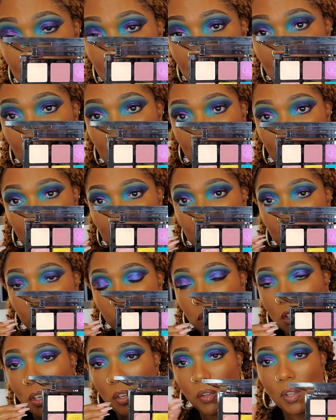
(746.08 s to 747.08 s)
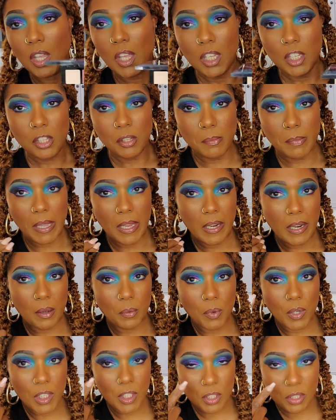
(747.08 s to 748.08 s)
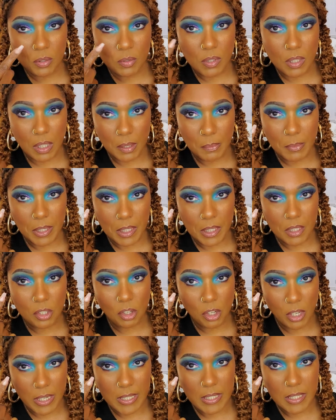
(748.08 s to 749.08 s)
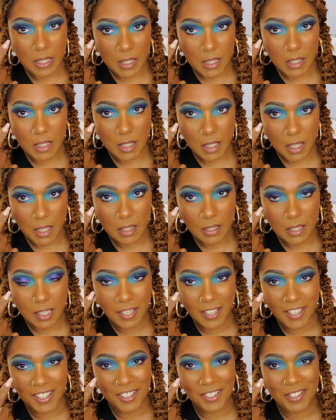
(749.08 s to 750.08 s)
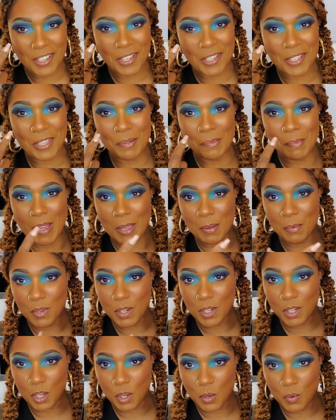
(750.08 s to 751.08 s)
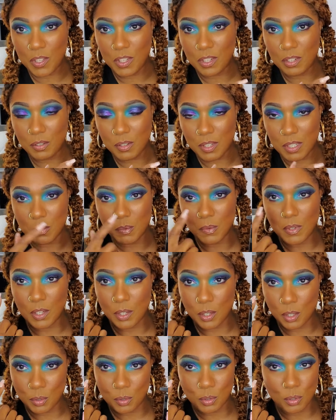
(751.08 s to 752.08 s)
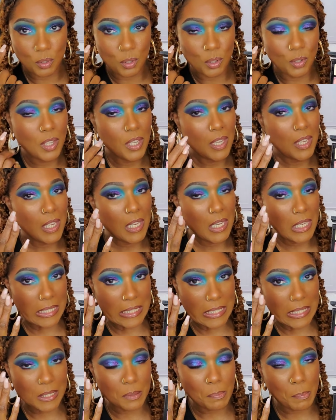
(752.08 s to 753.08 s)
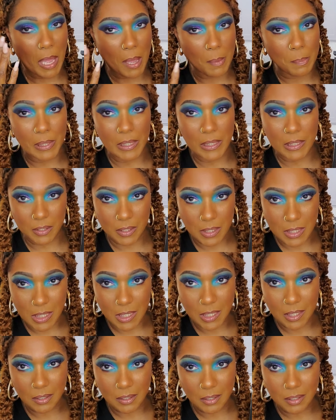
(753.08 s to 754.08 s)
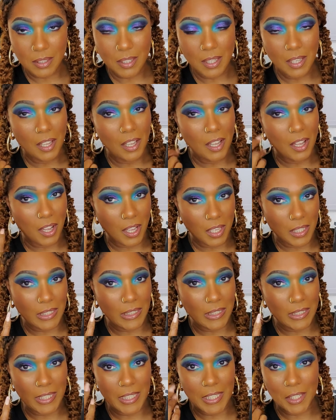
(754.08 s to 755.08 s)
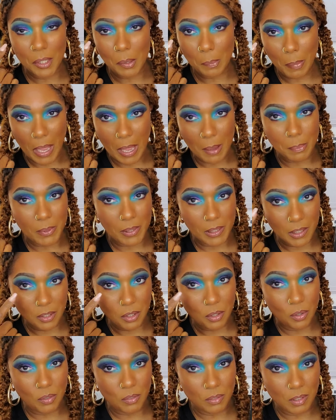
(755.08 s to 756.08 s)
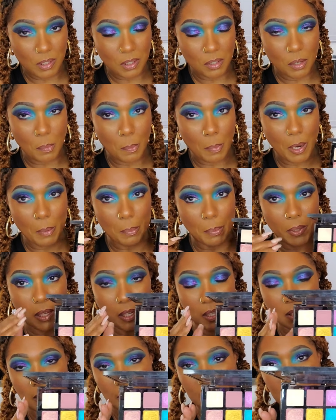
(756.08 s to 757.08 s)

because, you know, you might not want to do something as crazy as this. You know, you might want to go in your crease with a neutral and just pop a little teal on the lid, or pop a little, you know, purple on the